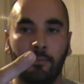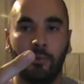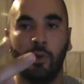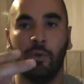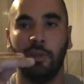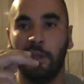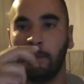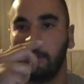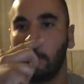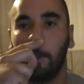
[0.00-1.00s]
Two
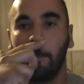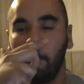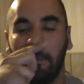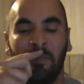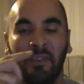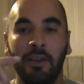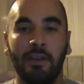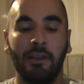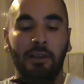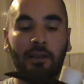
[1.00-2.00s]
things.
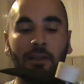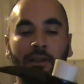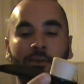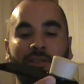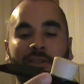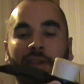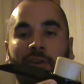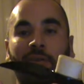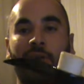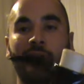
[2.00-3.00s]
There was a
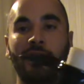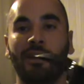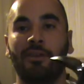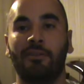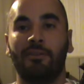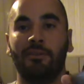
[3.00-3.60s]
sticker on here.